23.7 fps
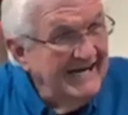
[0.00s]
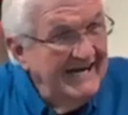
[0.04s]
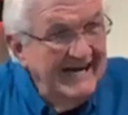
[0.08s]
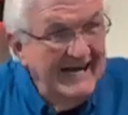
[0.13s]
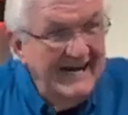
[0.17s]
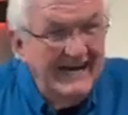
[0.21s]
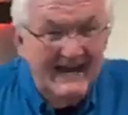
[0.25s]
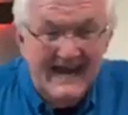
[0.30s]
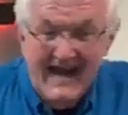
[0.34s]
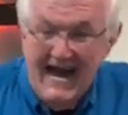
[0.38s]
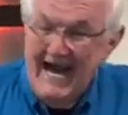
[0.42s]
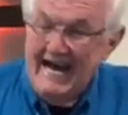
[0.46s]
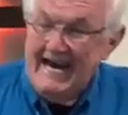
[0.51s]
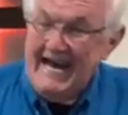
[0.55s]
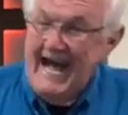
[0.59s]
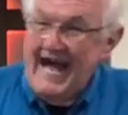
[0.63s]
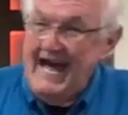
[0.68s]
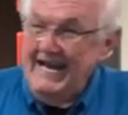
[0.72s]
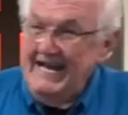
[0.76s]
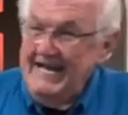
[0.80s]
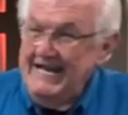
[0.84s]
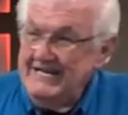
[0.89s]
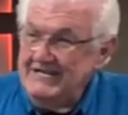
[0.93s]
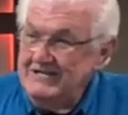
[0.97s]
And I
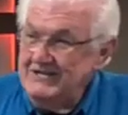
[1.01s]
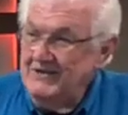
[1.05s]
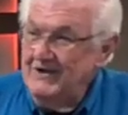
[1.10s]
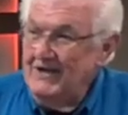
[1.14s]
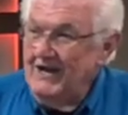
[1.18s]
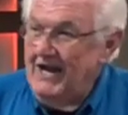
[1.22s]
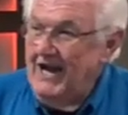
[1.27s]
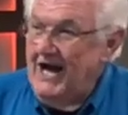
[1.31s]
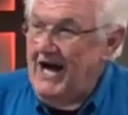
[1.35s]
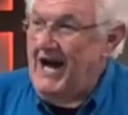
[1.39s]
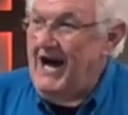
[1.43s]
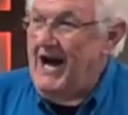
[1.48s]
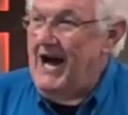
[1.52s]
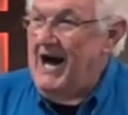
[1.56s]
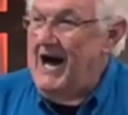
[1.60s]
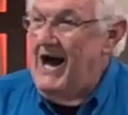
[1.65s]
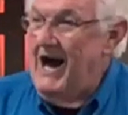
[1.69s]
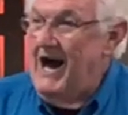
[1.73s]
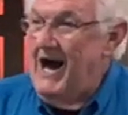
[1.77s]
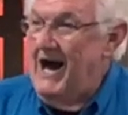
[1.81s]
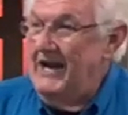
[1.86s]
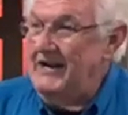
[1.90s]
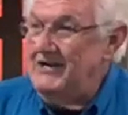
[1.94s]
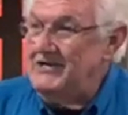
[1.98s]
got into a
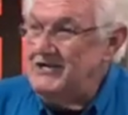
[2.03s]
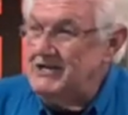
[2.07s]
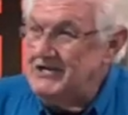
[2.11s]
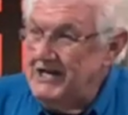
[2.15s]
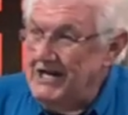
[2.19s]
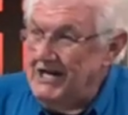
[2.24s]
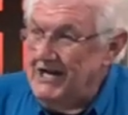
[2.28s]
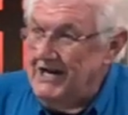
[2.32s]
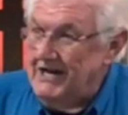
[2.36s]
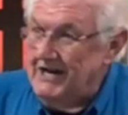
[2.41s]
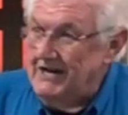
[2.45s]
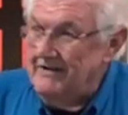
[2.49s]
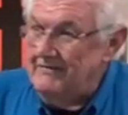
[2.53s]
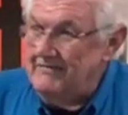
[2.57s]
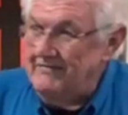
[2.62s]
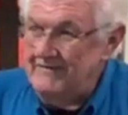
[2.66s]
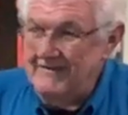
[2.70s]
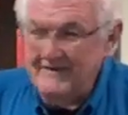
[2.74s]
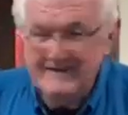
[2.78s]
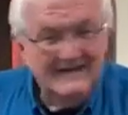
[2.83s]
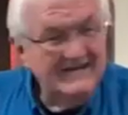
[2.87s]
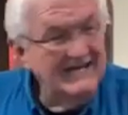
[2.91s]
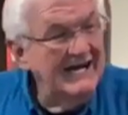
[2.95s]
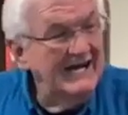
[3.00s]
lot of stuff
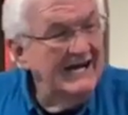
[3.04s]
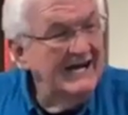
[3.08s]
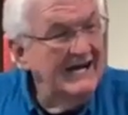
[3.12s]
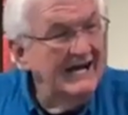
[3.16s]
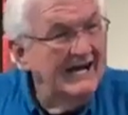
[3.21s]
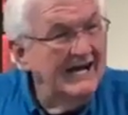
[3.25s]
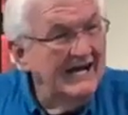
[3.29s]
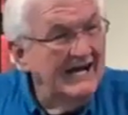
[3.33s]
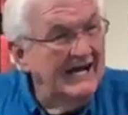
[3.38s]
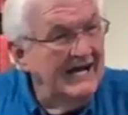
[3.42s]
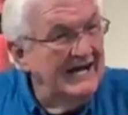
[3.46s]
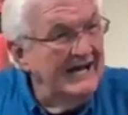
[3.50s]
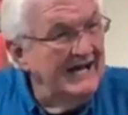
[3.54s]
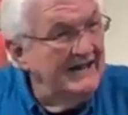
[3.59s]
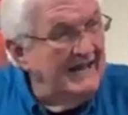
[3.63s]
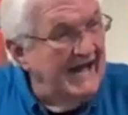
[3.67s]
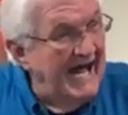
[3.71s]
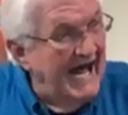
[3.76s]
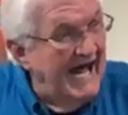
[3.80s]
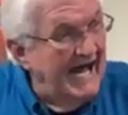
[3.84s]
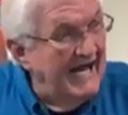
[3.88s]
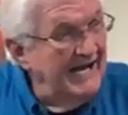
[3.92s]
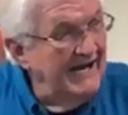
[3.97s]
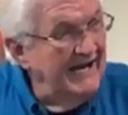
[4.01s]

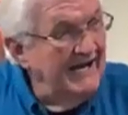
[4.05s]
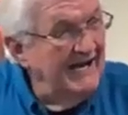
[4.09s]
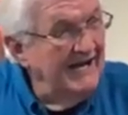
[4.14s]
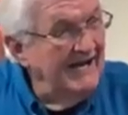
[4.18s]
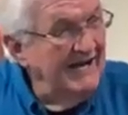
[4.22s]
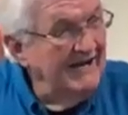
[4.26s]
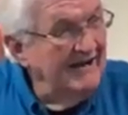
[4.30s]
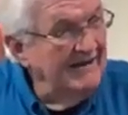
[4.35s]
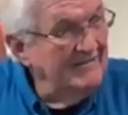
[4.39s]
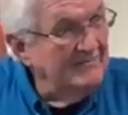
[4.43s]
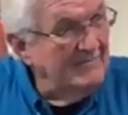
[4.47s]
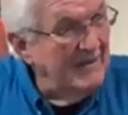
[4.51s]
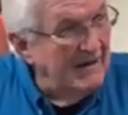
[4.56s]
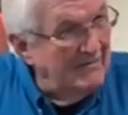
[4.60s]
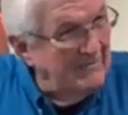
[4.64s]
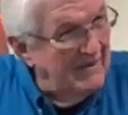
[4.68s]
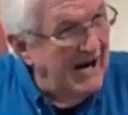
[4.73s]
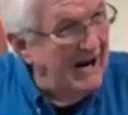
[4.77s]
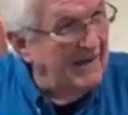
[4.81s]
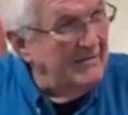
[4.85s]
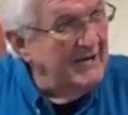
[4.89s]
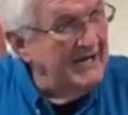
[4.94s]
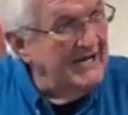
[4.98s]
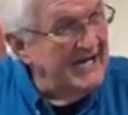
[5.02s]
that my
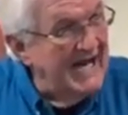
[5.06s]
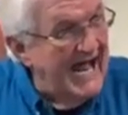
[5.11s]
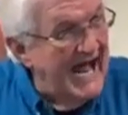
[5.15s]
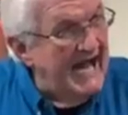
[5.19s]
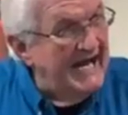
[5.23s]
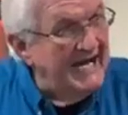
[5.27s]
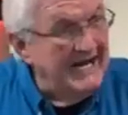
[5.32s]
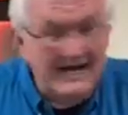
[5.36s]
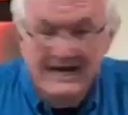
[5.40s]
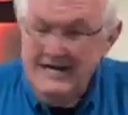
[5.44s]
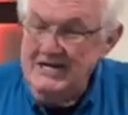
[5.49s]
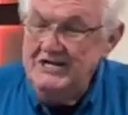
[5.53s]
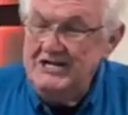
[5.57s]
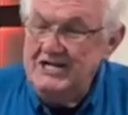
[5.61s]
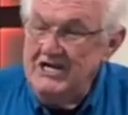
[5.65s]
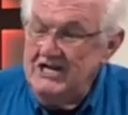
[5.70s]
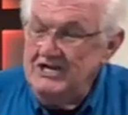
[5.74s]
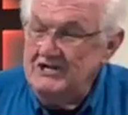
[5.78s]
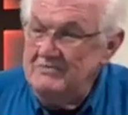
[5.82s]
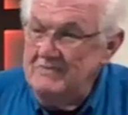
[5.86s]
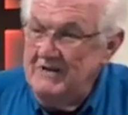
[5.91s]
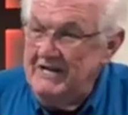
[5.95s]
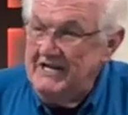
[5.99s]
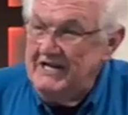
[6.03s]
mom and daddy didn't
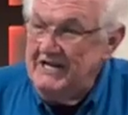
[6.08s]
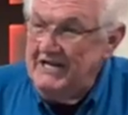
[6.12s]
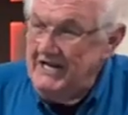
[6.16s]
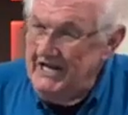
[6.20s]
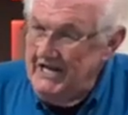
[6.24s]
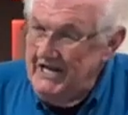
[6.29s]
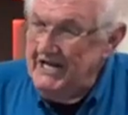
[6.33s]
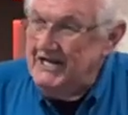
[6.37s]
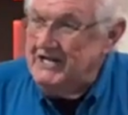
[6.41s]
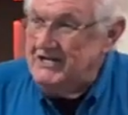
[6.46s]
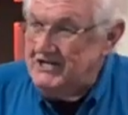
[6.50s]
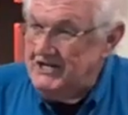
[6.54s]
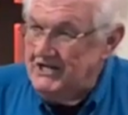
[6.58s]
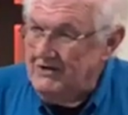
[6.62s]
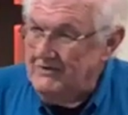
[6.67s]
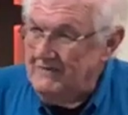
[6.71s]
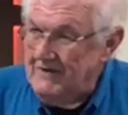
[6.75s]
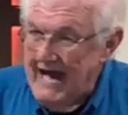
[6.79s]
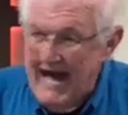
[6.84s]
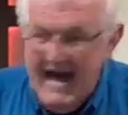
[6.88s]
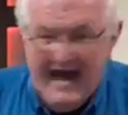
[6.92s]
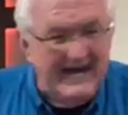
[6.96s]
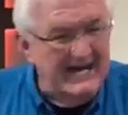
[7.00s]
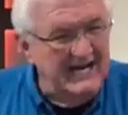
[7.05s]
teach me to get into.
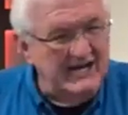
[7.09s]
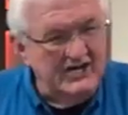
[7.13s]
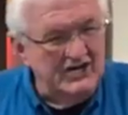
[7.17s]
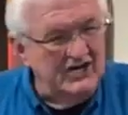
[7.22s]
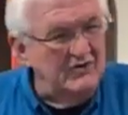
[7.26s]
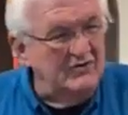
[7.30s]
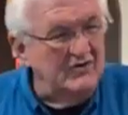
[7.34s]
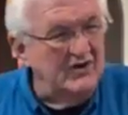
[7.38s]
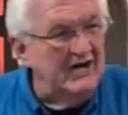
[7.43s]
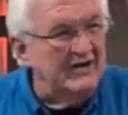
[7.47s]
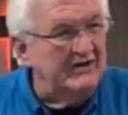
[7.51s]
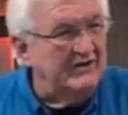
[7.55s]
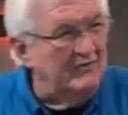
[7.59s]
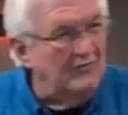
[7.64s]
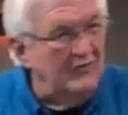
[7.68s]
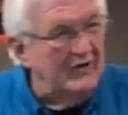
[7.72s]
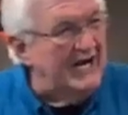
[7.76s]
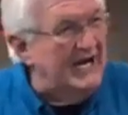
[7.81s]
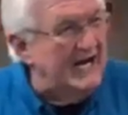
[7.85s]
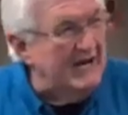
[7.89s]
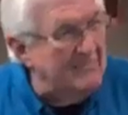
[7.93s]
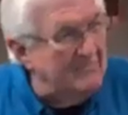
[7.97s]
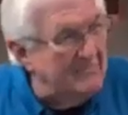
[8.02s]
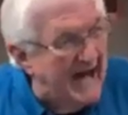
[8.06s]
Now, I didn't do nothing
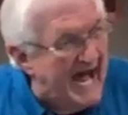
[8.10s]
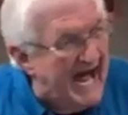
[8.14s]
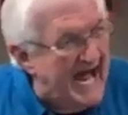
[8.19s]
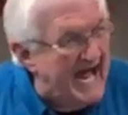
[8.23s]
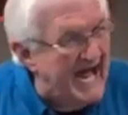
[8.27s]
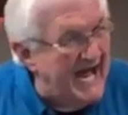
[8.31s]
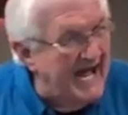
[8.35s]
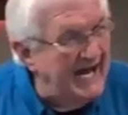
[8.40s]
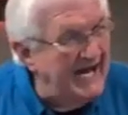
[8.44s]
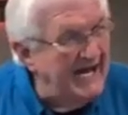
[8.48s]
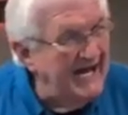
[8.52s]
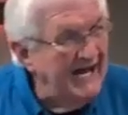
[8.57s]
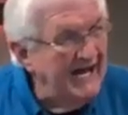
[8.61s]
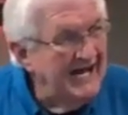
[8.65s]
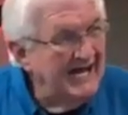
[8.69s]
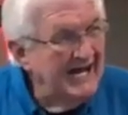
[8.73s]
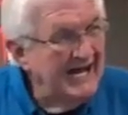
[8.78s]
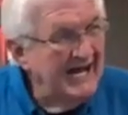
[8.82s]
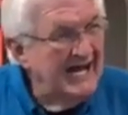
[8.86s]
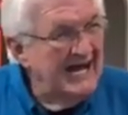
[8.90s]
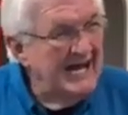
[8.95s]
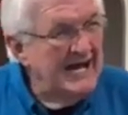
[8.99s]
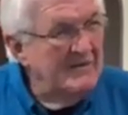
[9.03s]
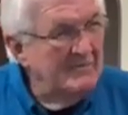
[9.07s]
really bad,
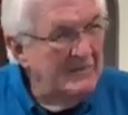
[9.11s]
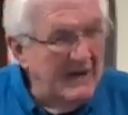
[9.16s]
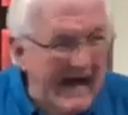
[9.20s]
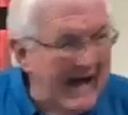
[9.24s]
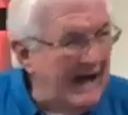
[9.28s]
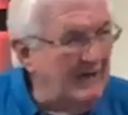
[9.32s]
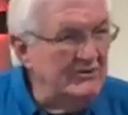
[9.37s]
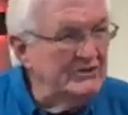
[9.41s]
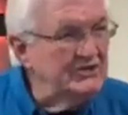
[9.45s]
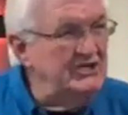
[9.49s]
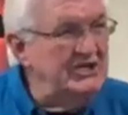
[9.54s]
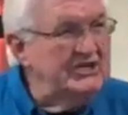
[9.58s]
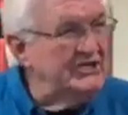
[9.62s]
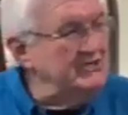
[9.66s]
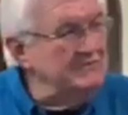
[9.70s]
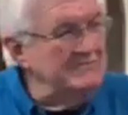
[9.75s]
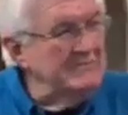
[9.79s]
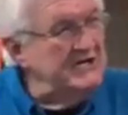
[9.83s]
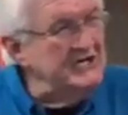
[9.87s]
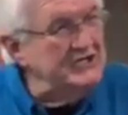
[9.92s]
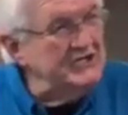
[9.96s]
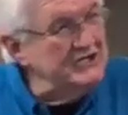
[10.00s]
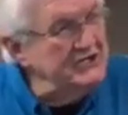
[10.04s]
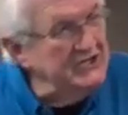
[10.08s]
but I was just
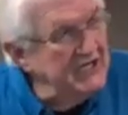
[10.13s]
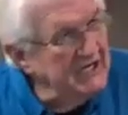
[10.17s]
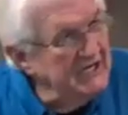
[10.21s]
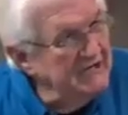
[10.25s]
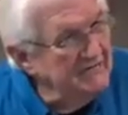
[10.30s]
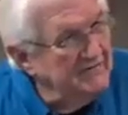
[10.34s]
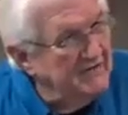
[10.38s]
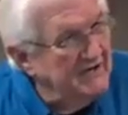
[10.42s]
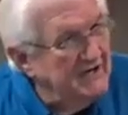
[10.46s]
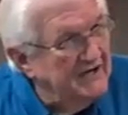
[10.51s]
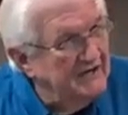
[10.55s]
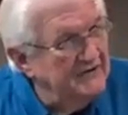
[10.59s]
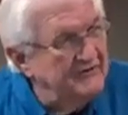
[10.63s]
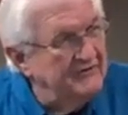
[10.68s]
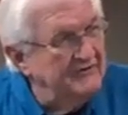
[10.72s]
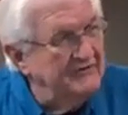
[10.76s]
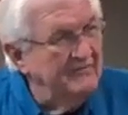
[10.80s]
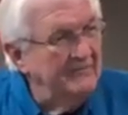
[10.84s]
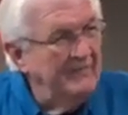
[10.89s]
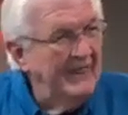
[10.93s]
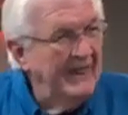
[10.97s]
mischievous.